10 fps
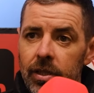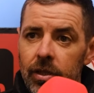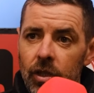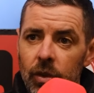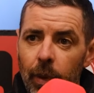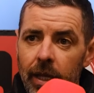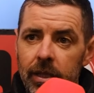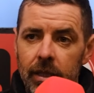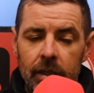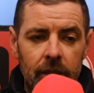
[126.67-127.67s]
and
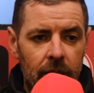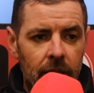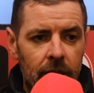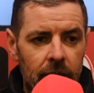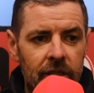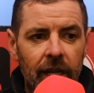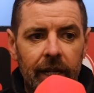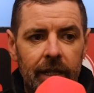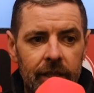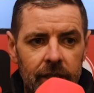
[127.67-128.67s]
suspensions and
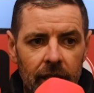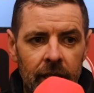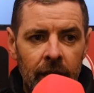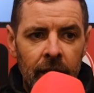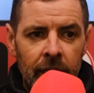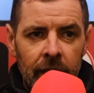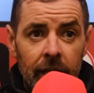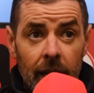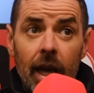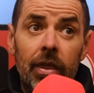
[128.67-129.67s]
sickness, and
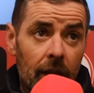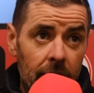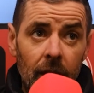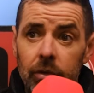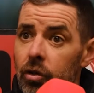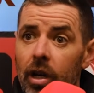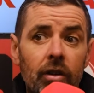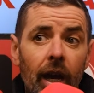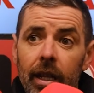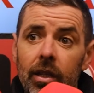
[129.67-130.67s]
I think that was great
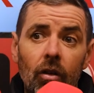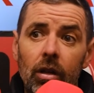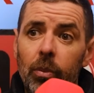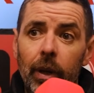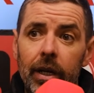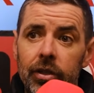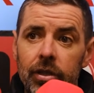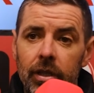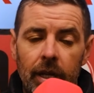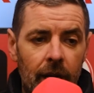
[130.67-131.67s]
credit to all the
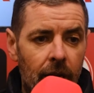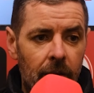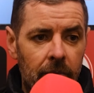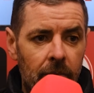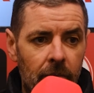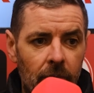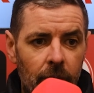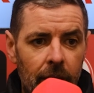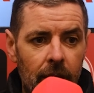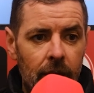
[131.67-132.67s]
players.
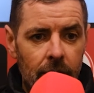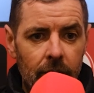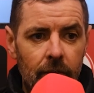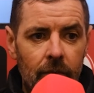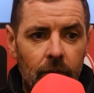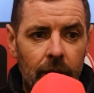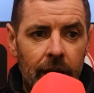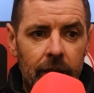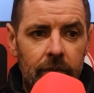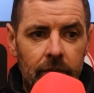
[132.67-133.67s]
We
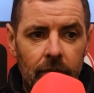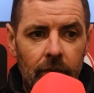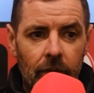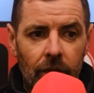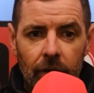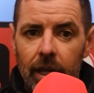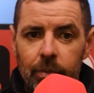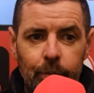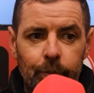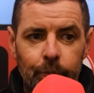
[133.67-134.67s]
had
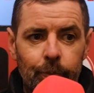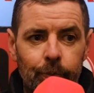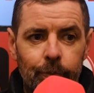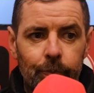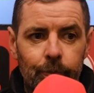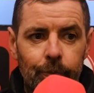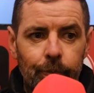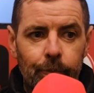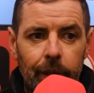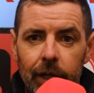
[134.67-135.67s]
3
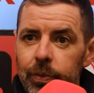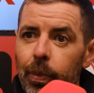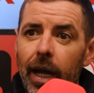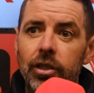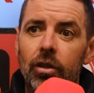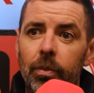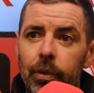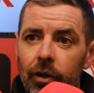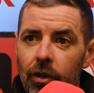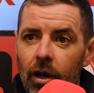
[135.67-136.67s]
players patched
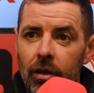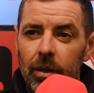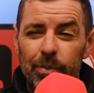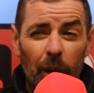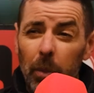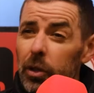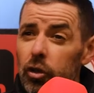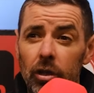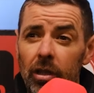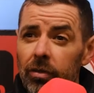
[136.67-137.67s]
up out there that probably
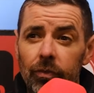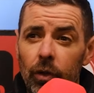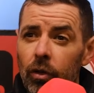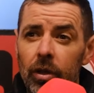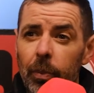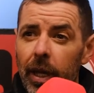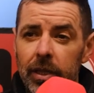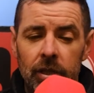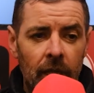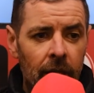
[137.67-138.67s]
shouldn't have went on the
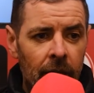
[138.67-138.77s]
pitch,